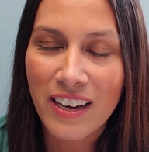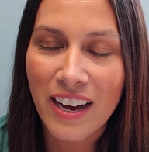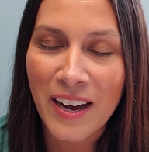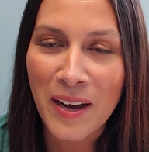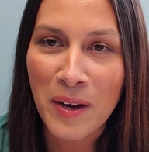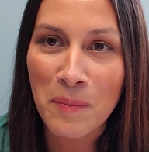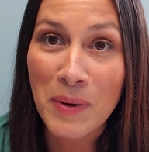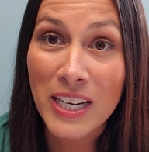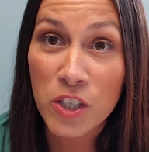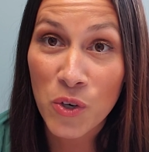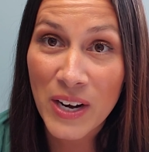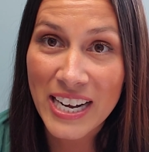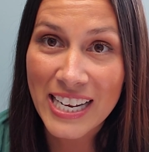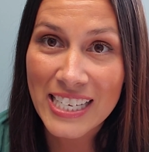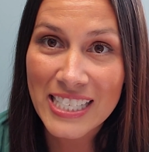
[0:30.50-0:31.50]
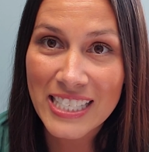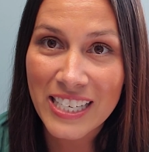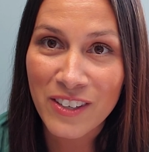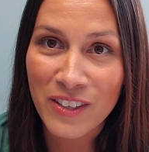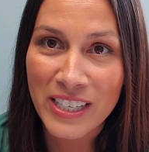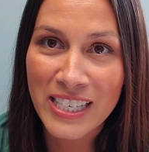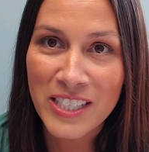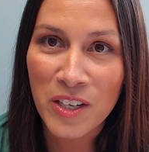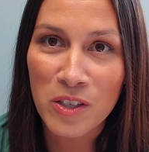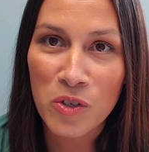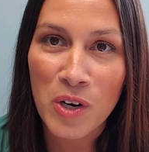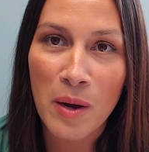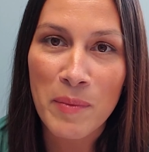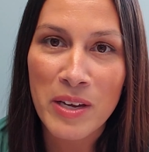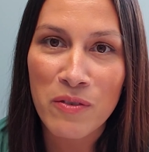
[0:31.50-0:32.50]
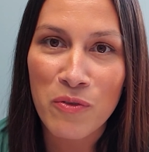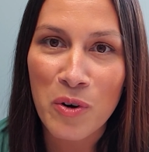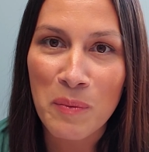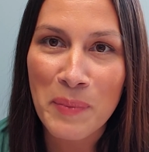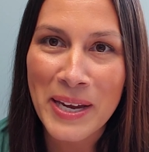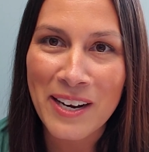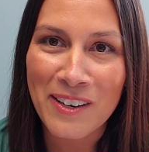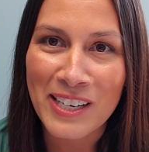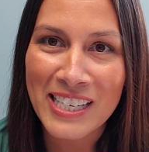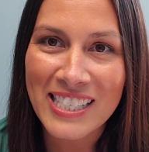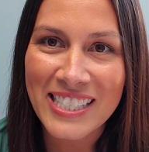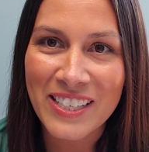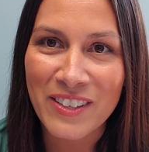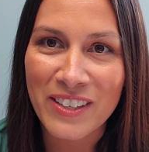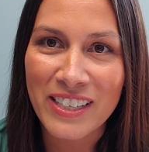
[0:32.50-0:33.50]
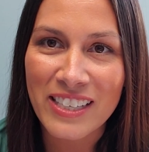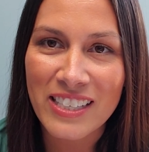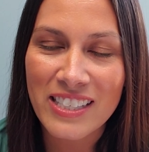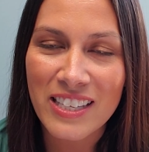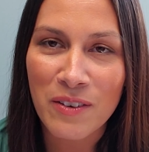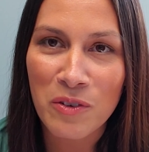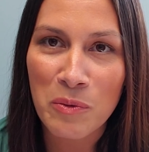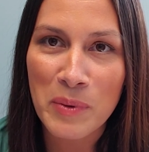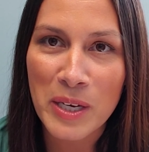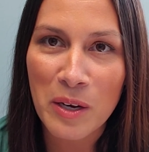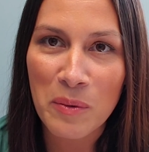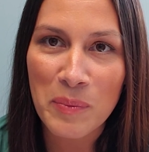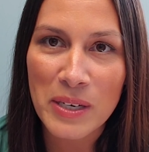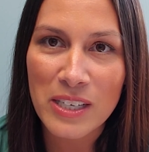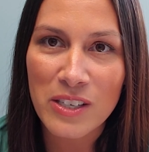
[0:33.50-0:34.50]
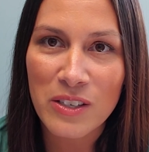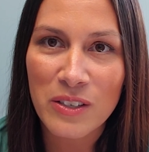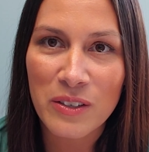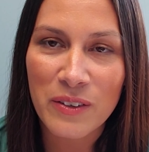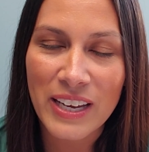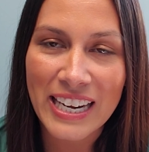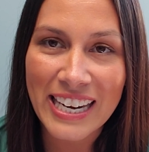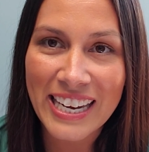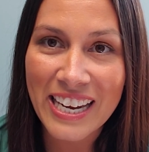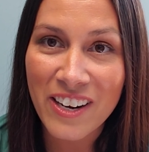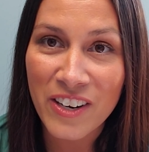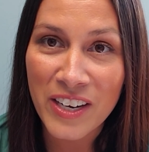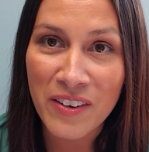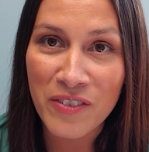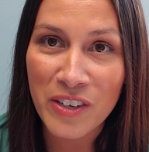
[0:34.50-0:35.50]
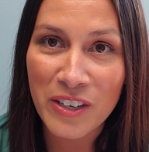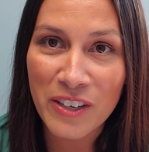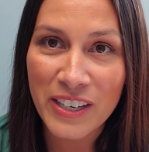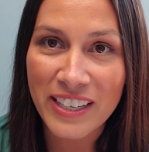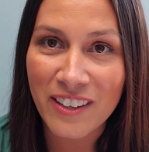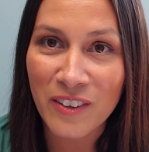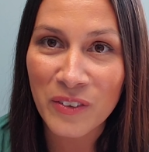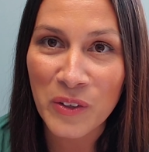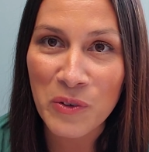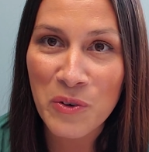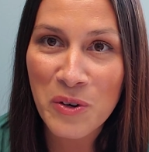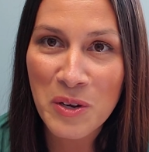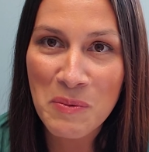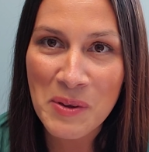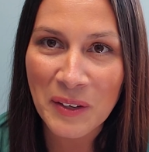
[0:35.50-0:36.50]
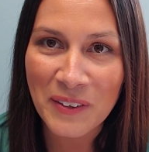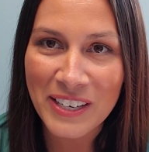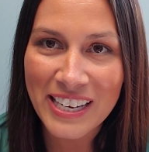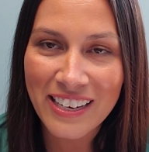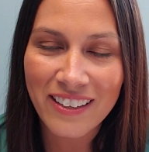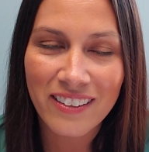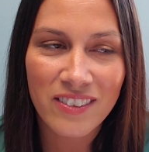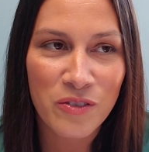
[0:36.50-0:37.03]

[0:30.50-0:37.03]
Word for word: um, a training series, our trauma informed parenting series that will be open to any caregiver in our local community.